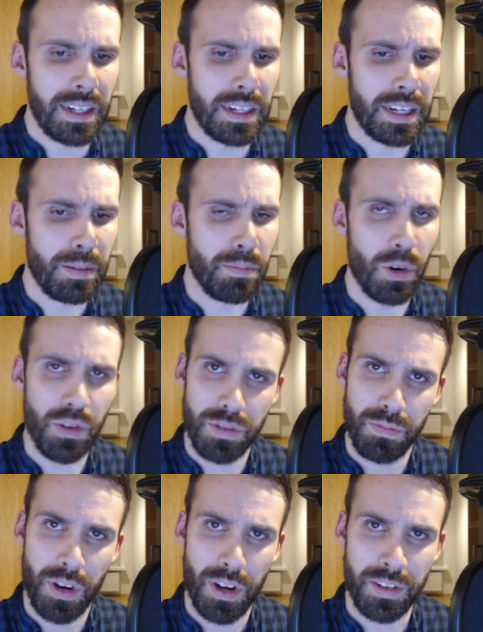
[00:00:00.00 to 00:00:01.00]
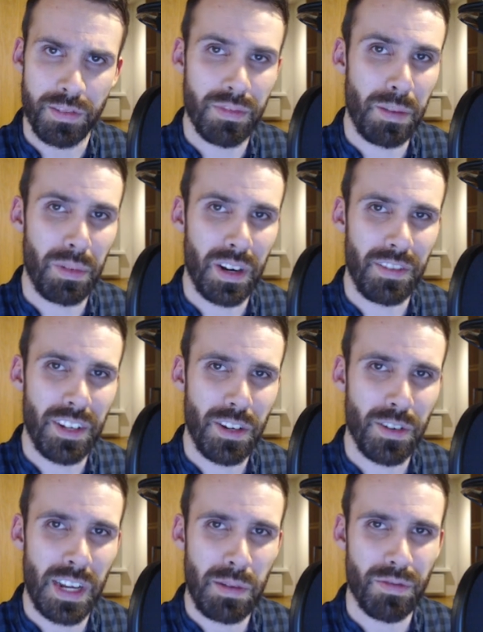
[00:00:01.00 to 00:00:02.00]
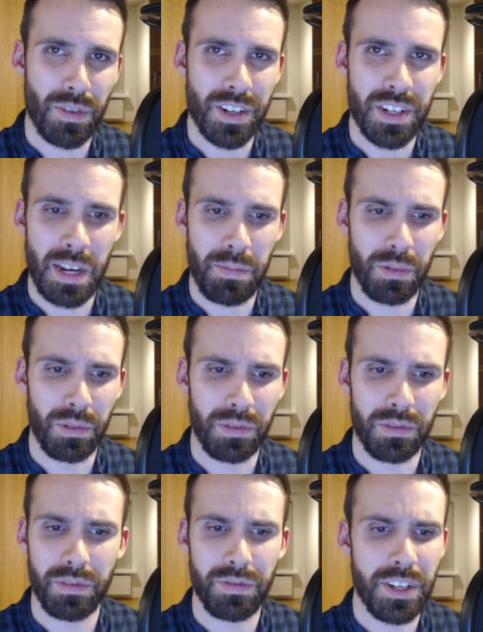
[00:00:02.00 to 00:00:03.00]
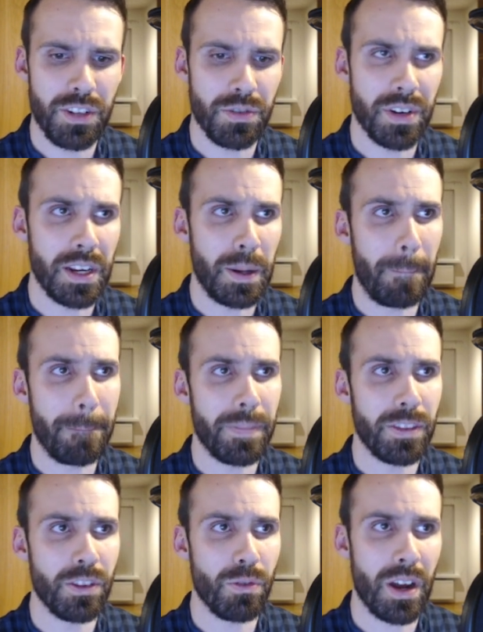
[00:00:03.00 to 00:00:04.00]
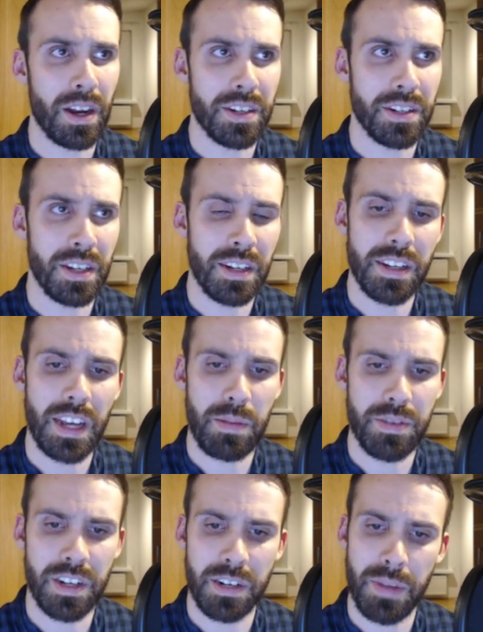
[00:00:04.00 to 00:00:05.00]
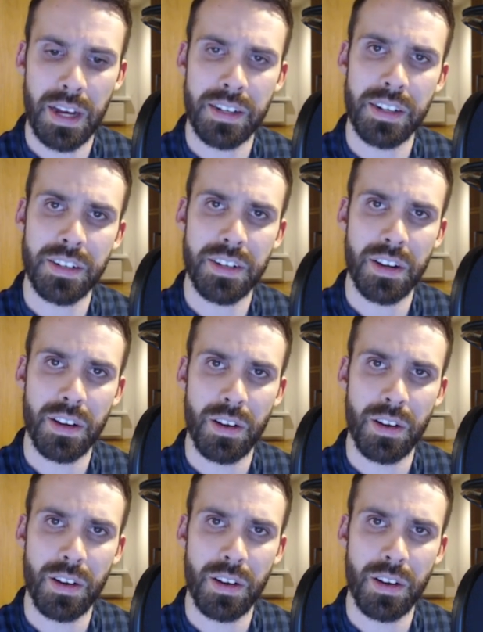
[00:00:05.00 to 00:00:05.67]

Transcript: Most modern AAA video games, for example, featuring direct in-game cinematics,